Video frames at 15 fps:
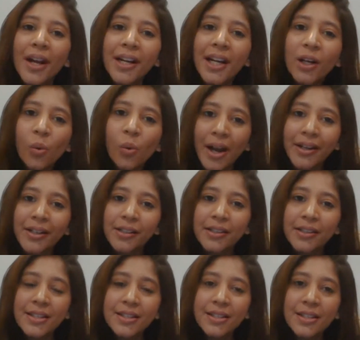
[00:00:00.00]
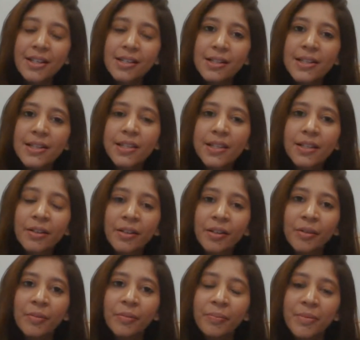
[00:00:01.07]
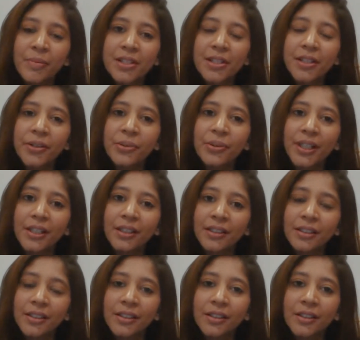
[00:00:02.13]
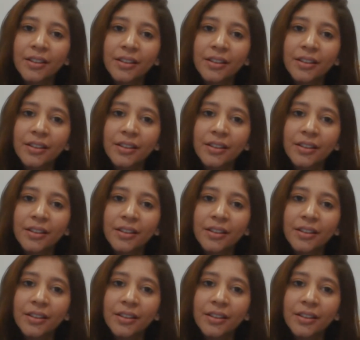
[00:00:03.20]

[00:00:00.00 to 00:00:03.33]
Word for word: one acquire these skills, Mister Daruka? It